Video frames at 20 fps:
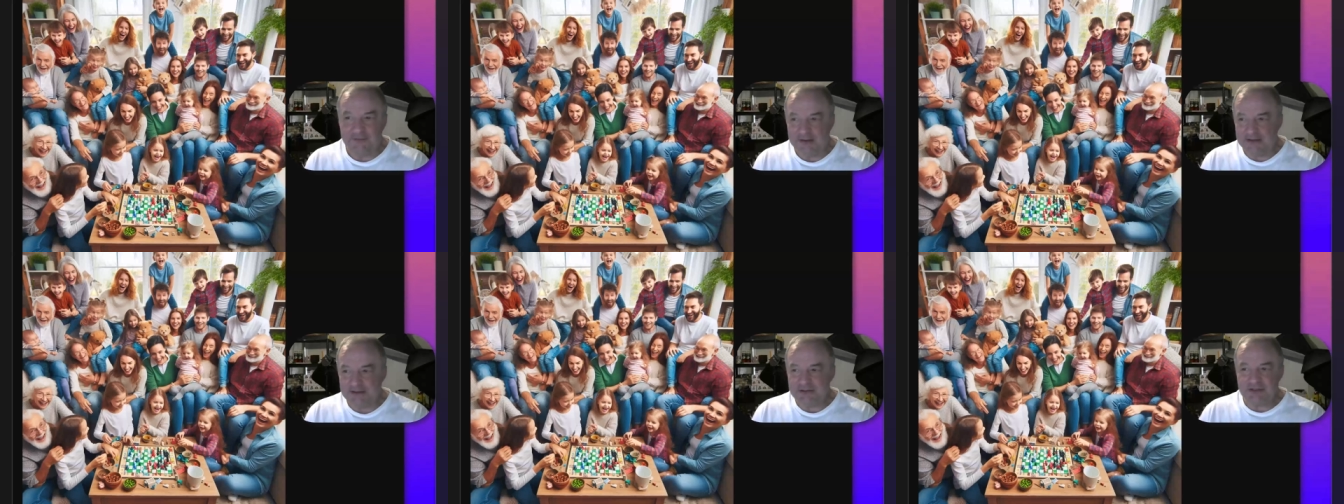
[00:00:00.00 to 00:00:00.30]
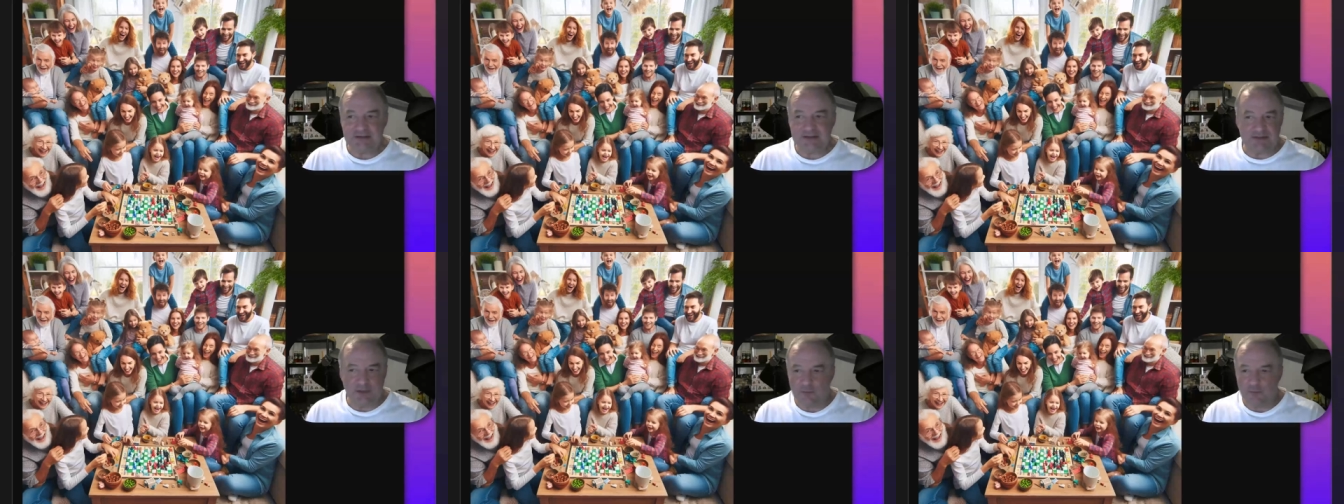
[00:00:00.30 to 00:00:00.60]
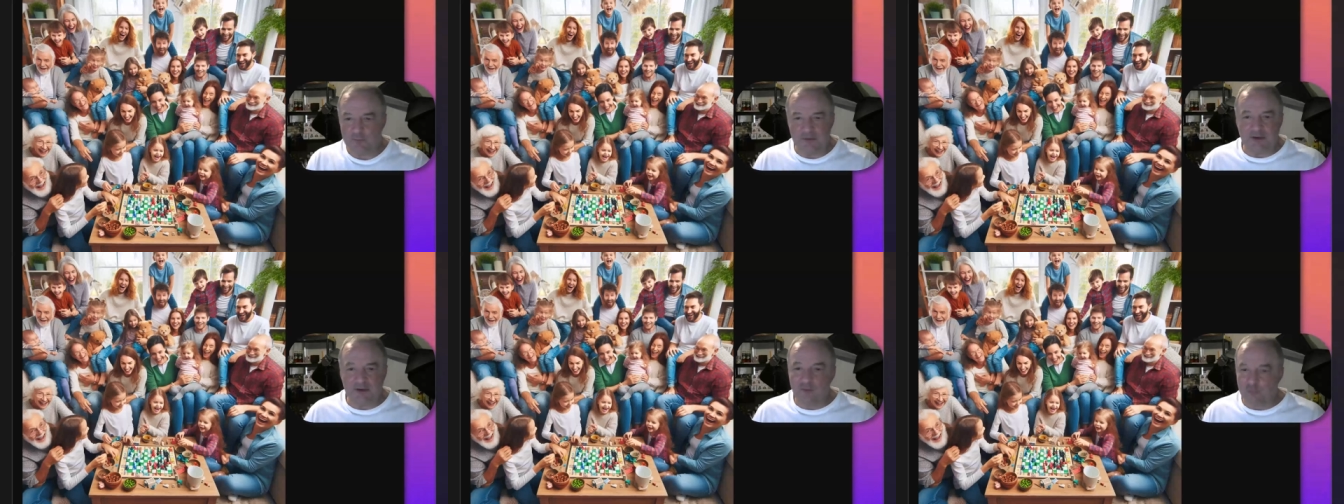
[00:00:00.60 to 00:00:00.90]
They just
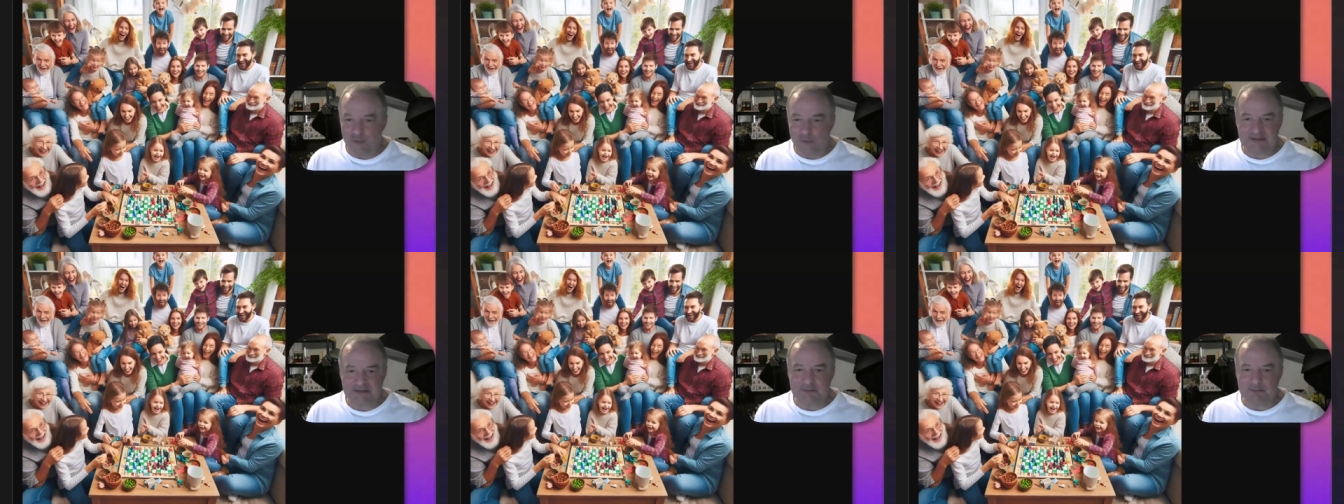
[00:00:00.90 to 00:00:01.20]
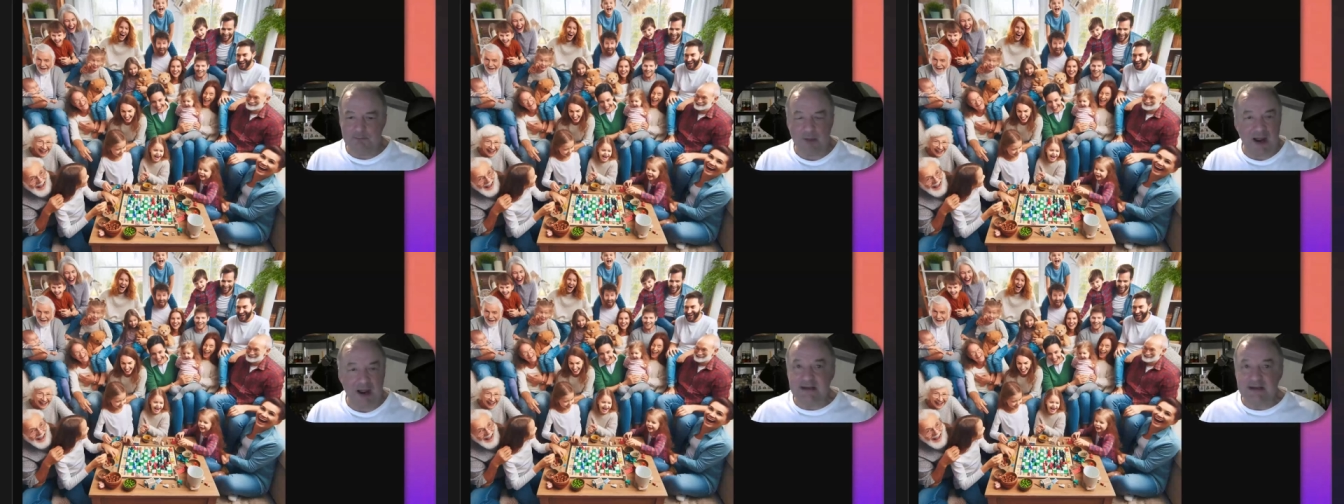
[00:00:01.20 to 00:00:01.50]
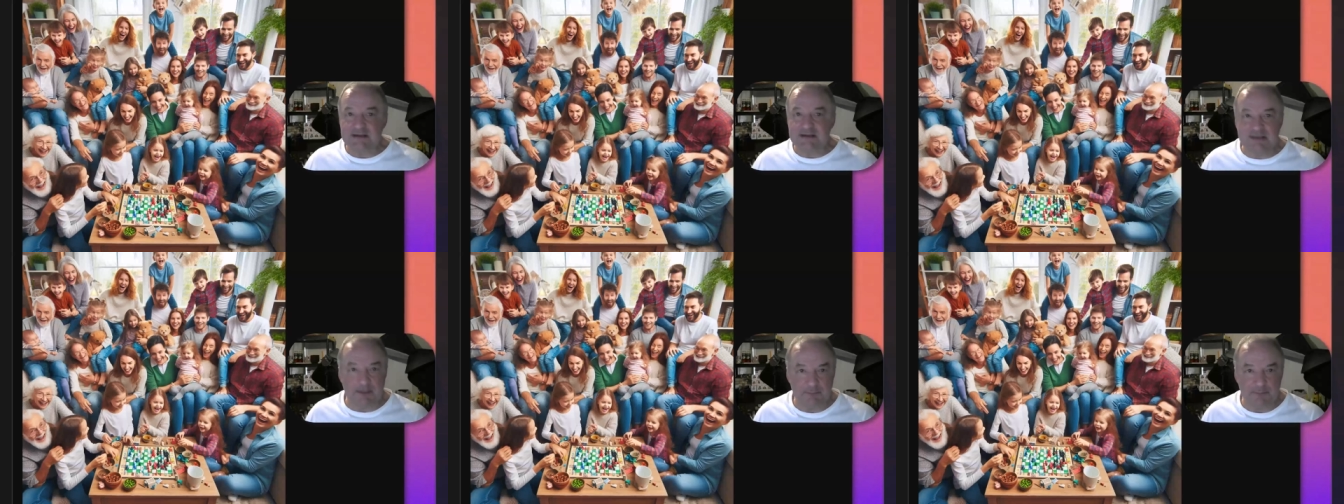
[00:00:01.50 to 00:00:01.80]
don't want to risk
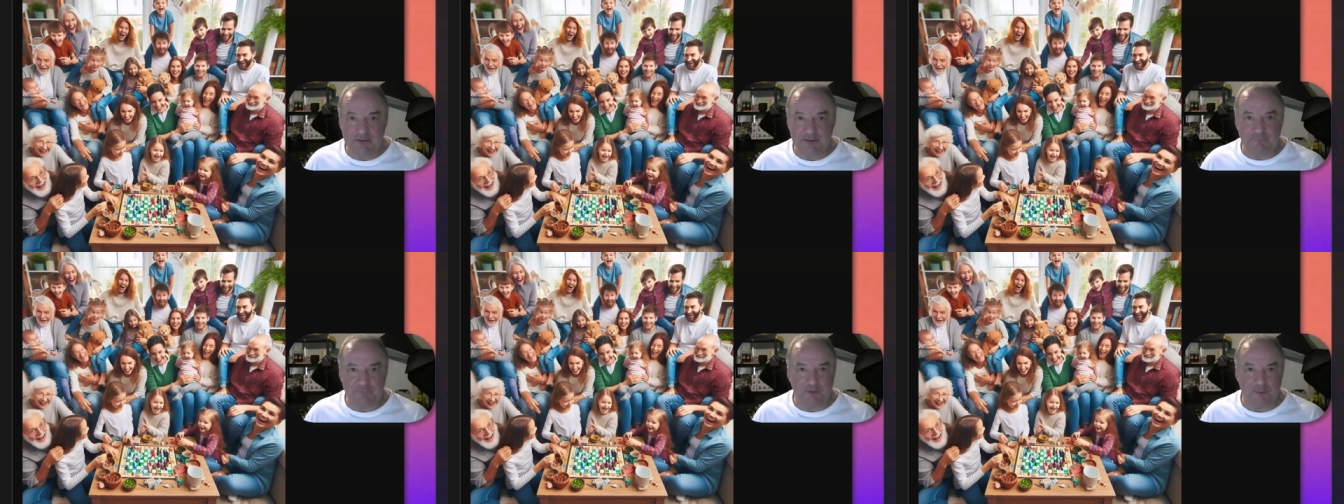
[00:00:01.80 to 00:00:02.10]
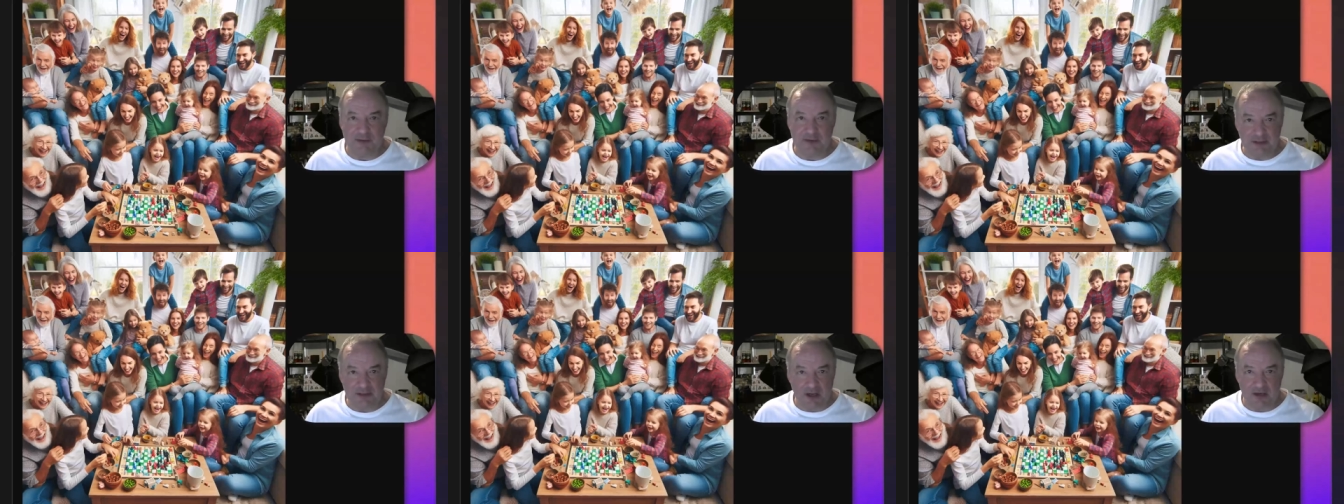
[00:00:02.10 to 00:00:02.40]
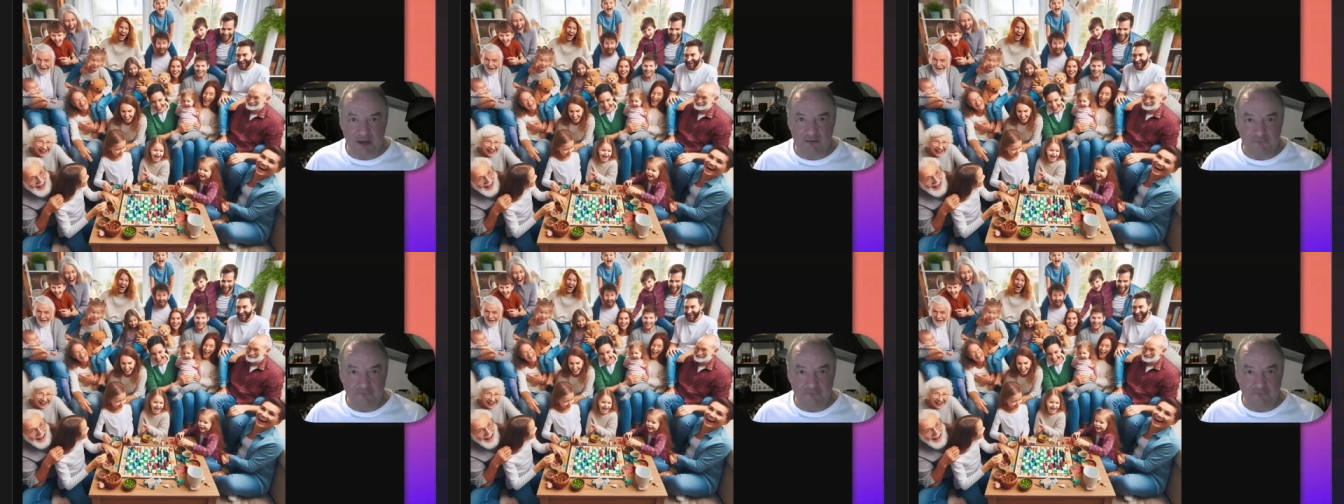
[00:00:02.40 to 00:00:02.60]
buying something from a dog